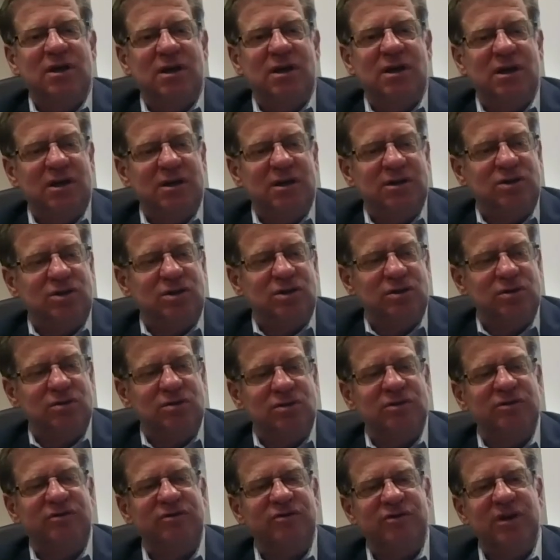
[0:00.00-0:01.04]
uh, to
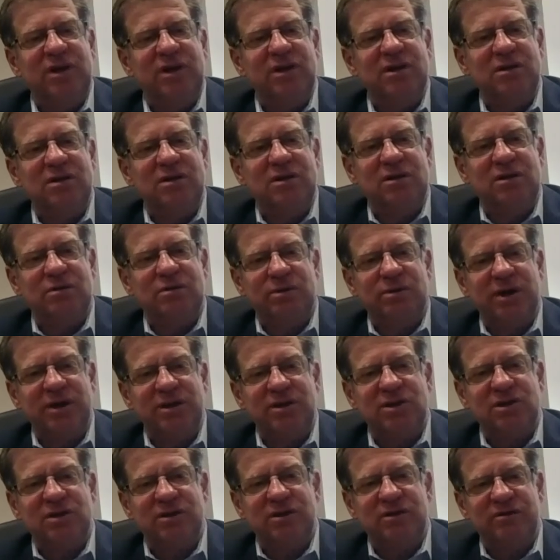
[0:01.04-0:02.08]
defend the
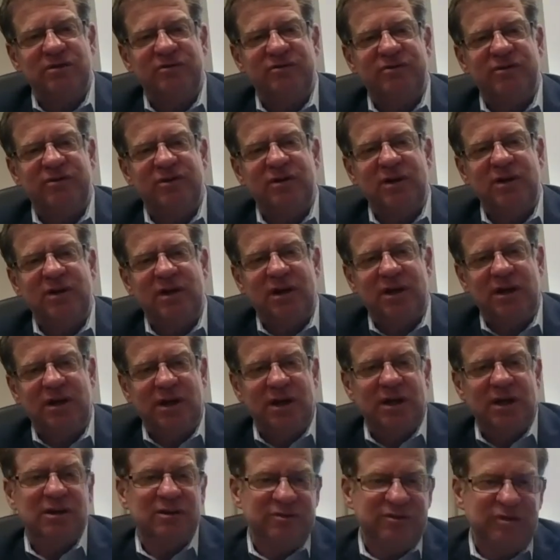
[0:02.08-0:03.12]
rights of
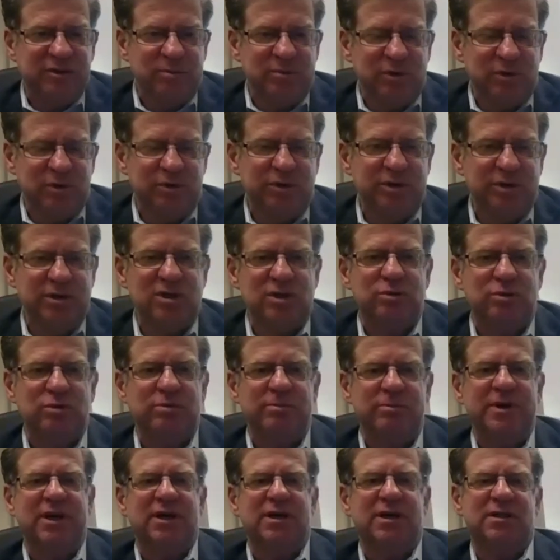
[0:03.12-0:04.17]
Anglophone minorities in
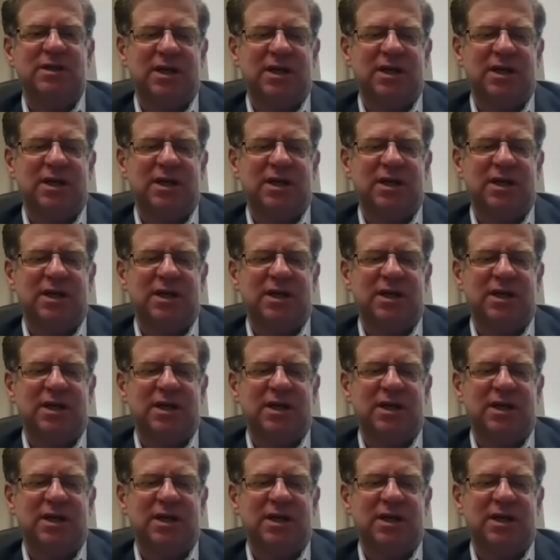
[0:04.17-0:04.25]
Quebec.